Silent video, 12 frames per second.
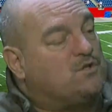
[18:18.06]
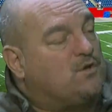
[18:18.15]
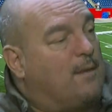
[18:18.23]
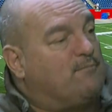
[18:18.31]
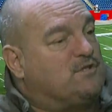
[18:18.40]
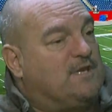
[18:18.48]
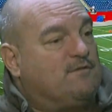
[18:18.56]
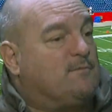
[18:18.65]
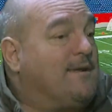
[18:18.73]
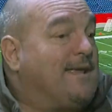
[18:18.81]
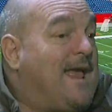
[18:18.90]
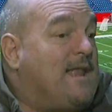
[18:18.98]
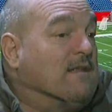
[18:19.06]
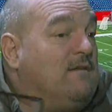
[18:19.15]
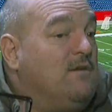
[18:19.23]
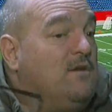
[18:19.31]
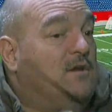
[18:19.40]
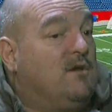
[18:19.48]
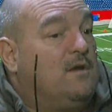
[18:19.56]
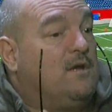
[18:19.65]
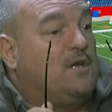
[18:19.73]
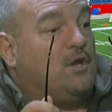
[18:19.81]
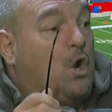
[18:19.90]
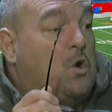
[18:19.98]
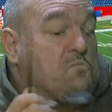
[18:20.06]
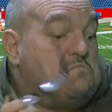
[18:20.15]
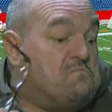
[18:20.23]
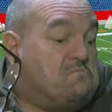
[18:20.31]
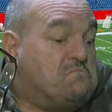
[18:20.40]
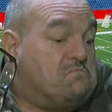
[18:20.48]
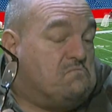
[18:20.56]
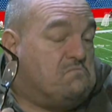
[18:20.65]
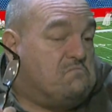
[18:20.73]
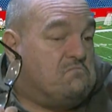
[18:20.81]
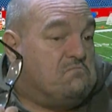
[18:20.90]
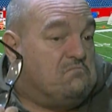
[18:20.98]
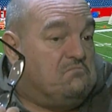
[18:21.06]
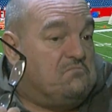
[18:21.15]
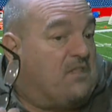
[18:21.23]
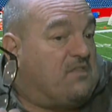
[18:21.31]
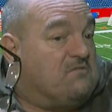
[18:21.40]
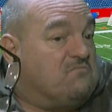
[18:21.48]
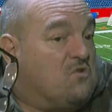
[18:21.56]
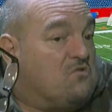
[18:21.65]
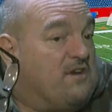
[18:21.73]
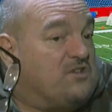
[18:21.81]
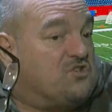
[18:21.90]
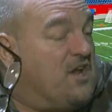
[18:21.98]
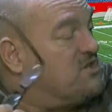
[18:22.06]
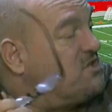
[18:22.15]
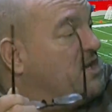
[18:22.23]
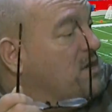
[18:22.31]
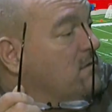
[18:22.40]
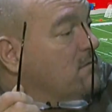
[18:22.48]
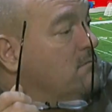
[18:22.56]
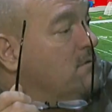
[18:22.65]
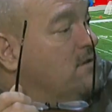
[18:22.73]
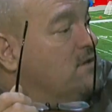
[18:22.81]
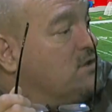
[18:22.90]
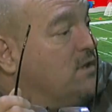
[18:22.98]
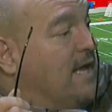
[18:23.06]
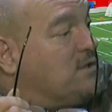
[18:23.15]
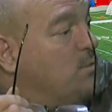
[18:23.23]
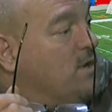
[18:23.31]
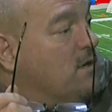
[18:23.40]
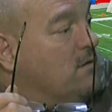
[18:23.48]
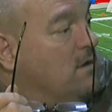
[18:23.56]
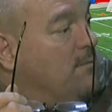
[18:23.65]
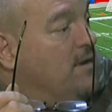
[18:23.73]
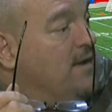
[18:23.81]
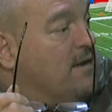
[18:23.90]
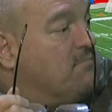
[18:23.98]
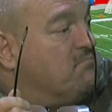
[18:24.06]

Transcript: top receivers. But again, no great shakes there this last week. I mean, he had a